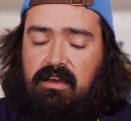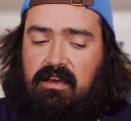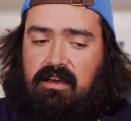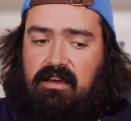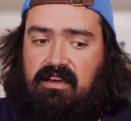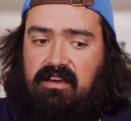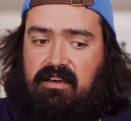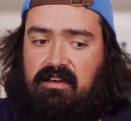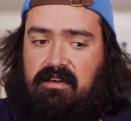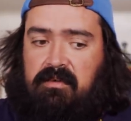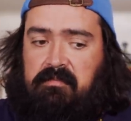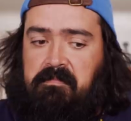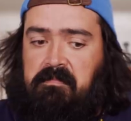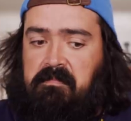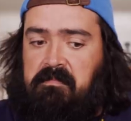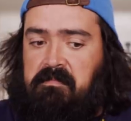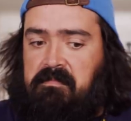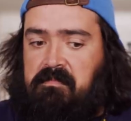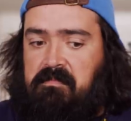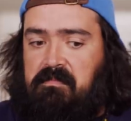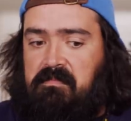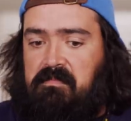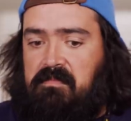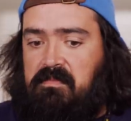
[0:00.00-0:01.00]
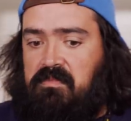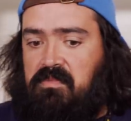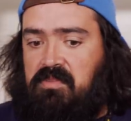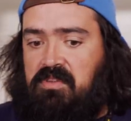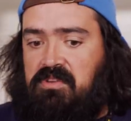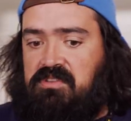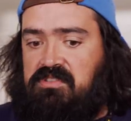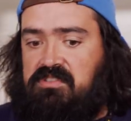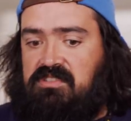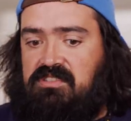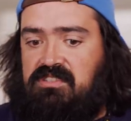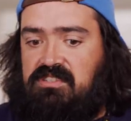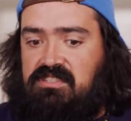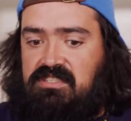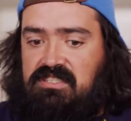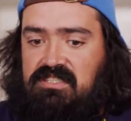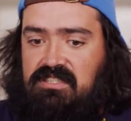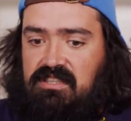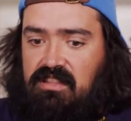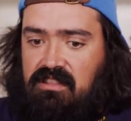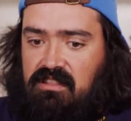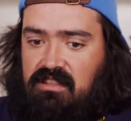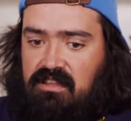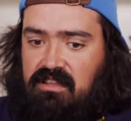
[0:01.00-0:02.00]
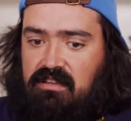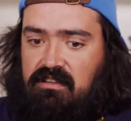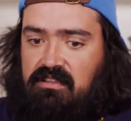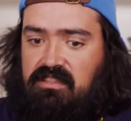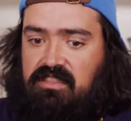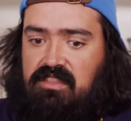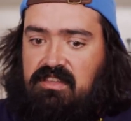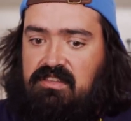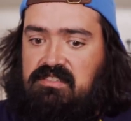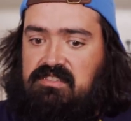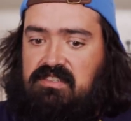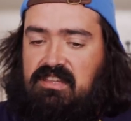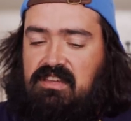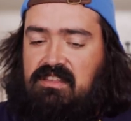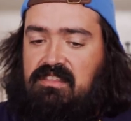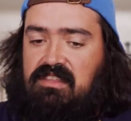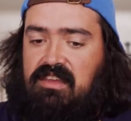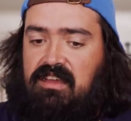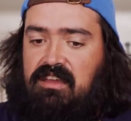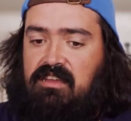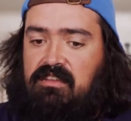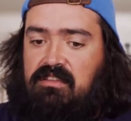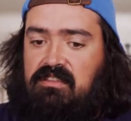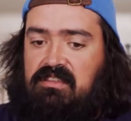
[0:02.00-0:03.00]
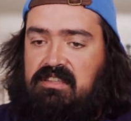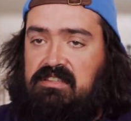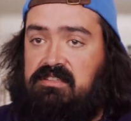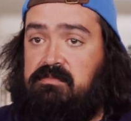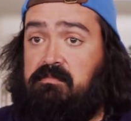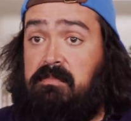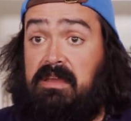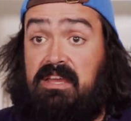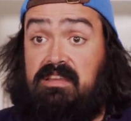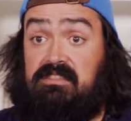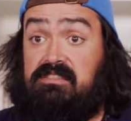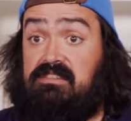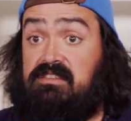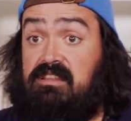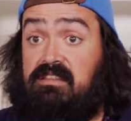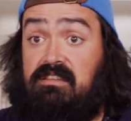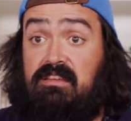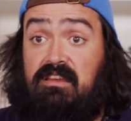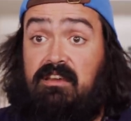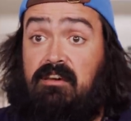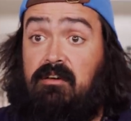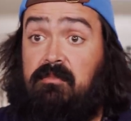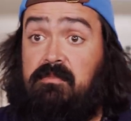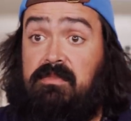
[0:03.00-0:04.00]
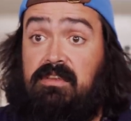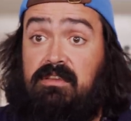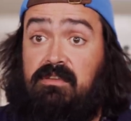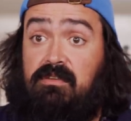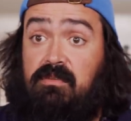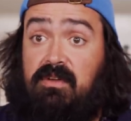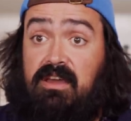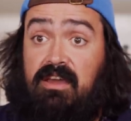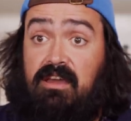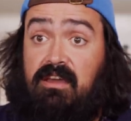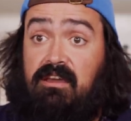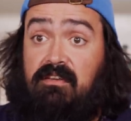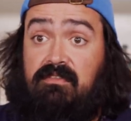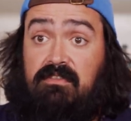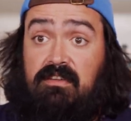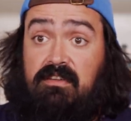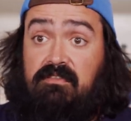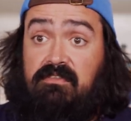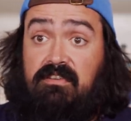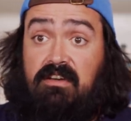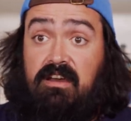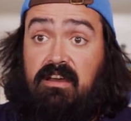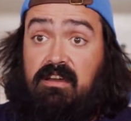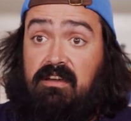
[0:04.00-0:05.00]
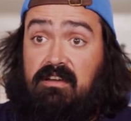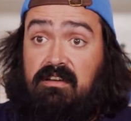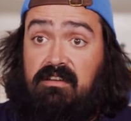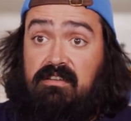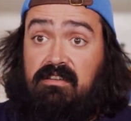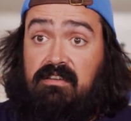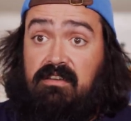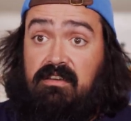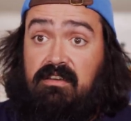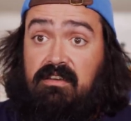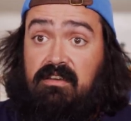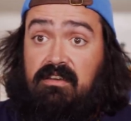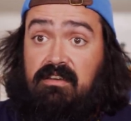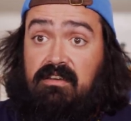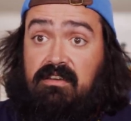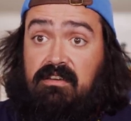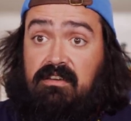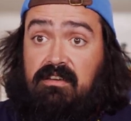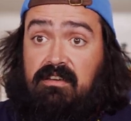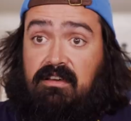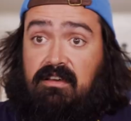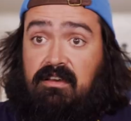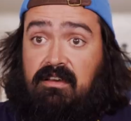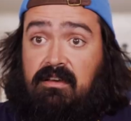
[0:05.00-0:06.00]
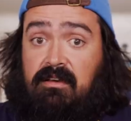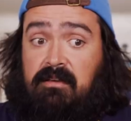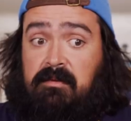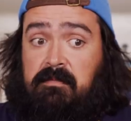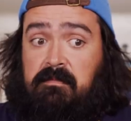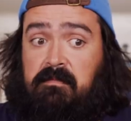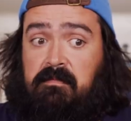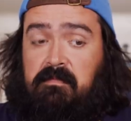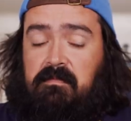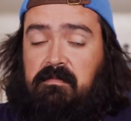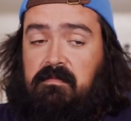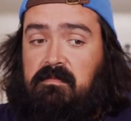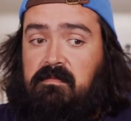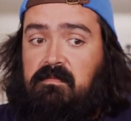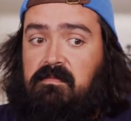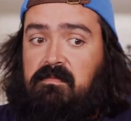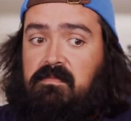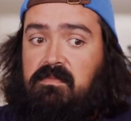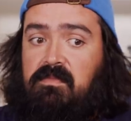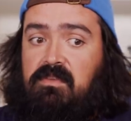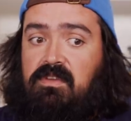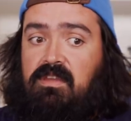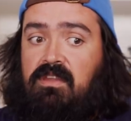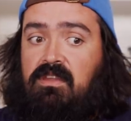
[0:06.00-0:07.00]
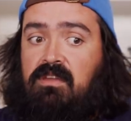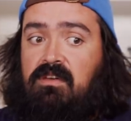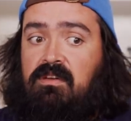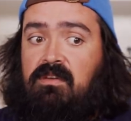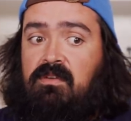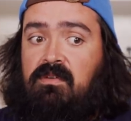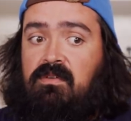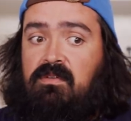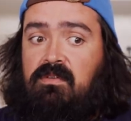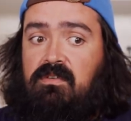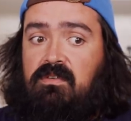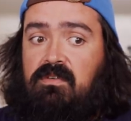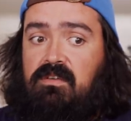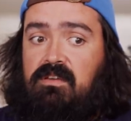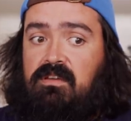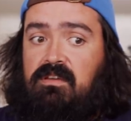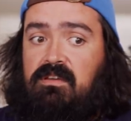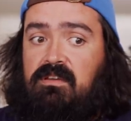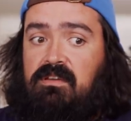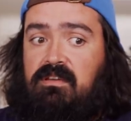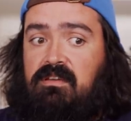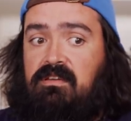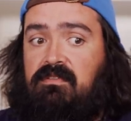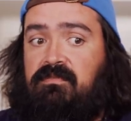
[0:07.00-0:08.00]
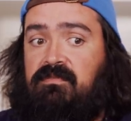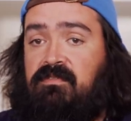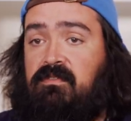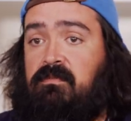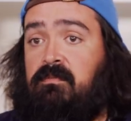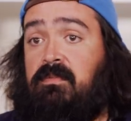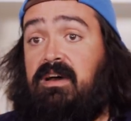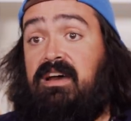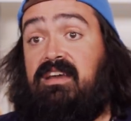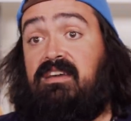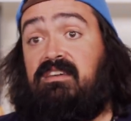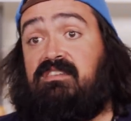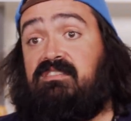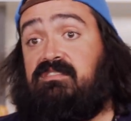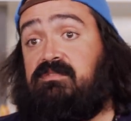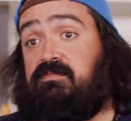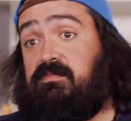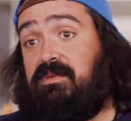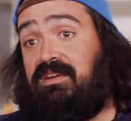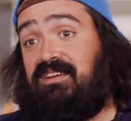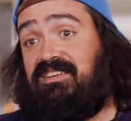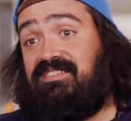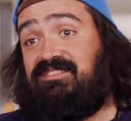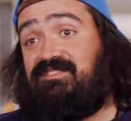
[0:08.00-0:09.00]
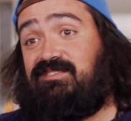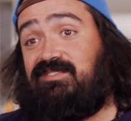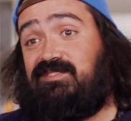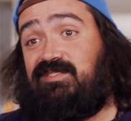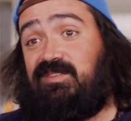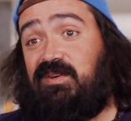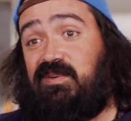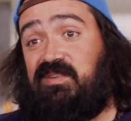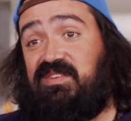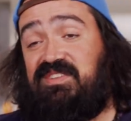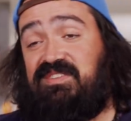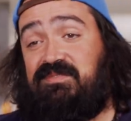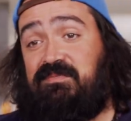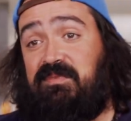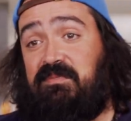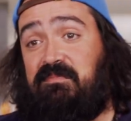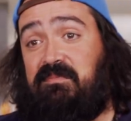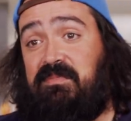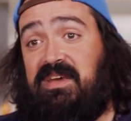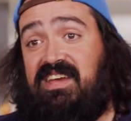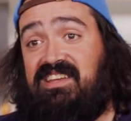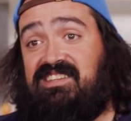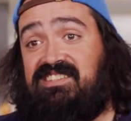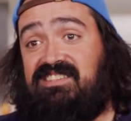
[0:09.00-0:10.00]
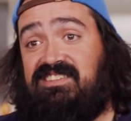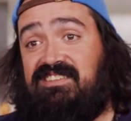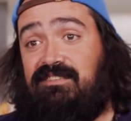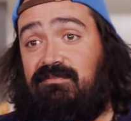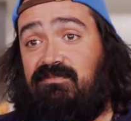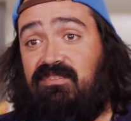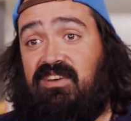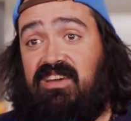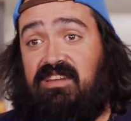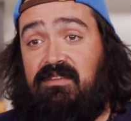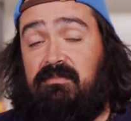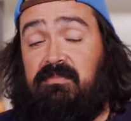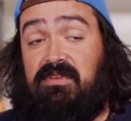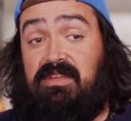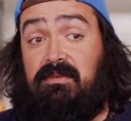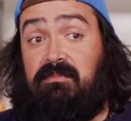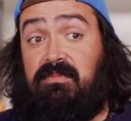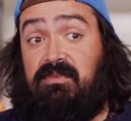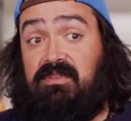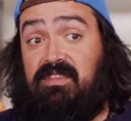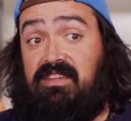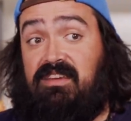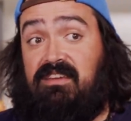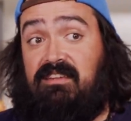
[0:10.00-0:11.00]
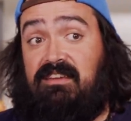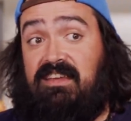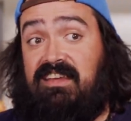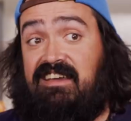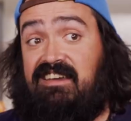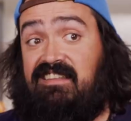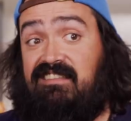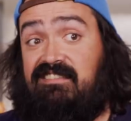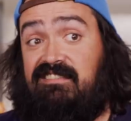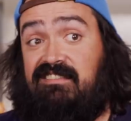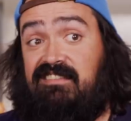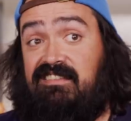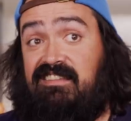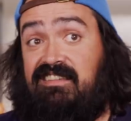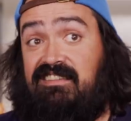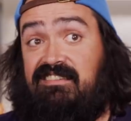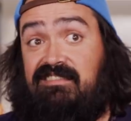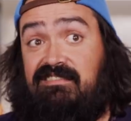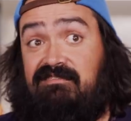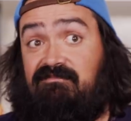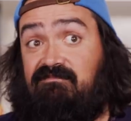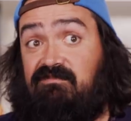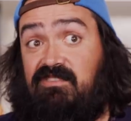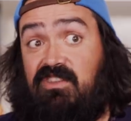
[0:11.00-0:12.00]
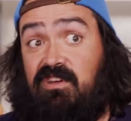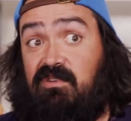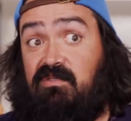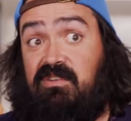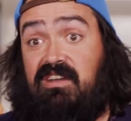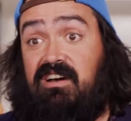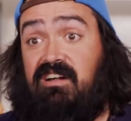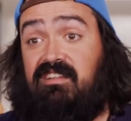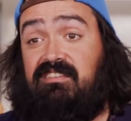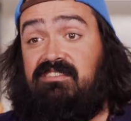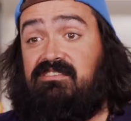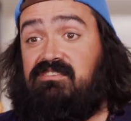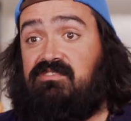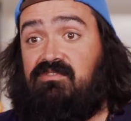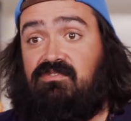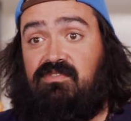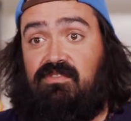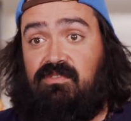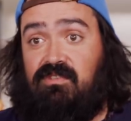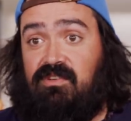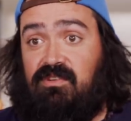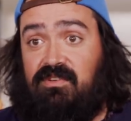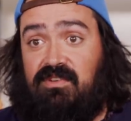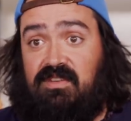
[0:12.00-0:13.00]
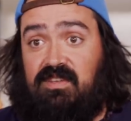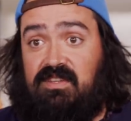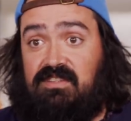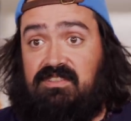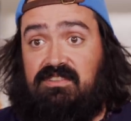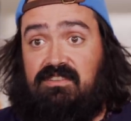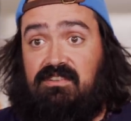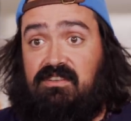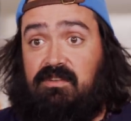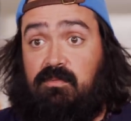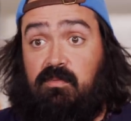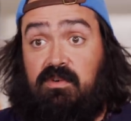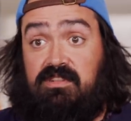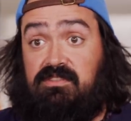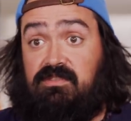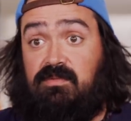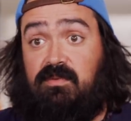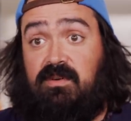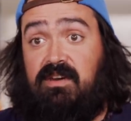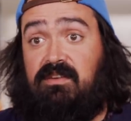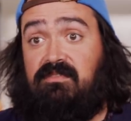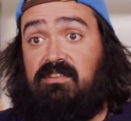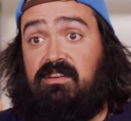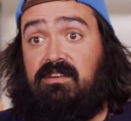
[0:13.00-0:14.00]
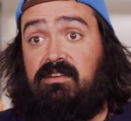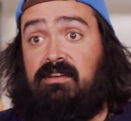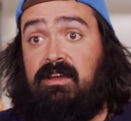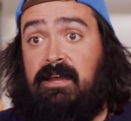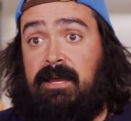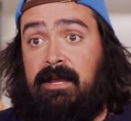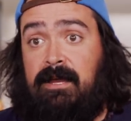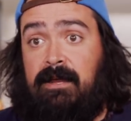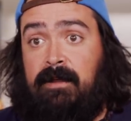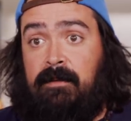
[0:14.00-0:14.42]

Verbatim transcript: Um, there's just little things like that is based on the help that you have and have hired. Um, you know, from my experience, it's always been best to find people that had no knowledge of the grow industry whatsoever.